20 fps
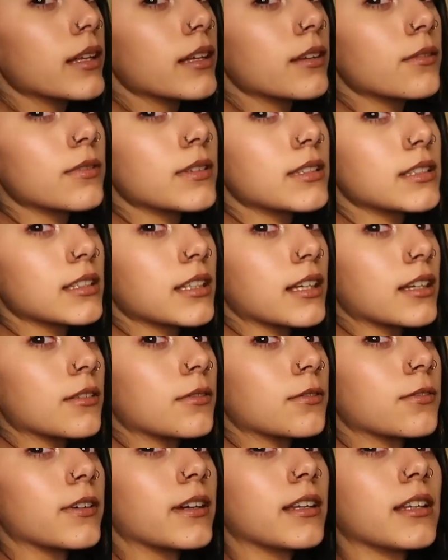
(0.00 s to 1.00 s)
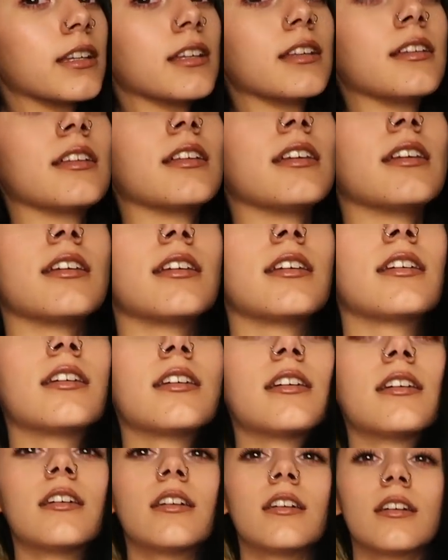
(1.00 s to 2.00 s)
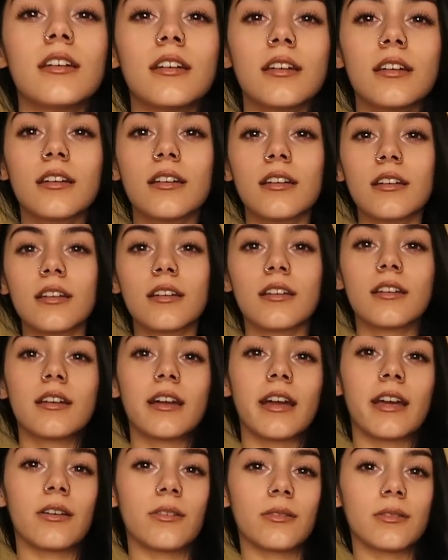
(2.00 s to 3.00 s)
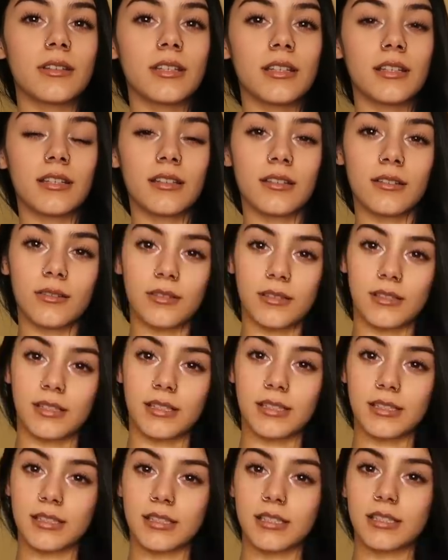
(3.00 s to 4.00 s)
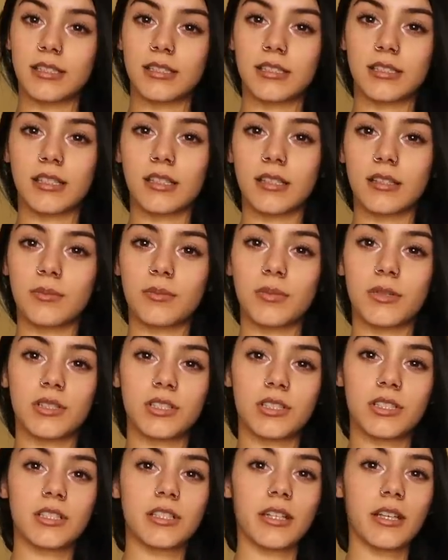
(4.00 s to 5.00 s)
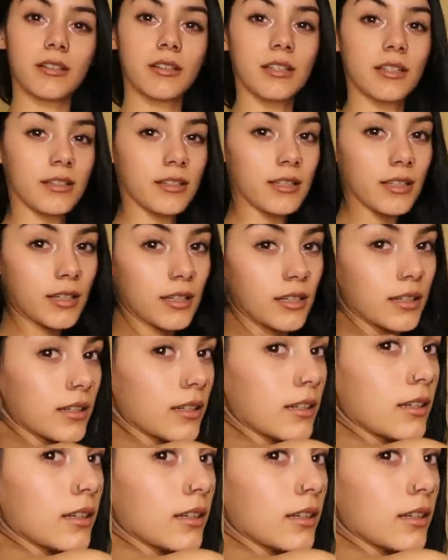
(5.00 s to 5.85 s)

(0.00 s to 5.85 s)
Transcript: like, it's kind of funny, like. I don't think, unless I just gotta push it down like that.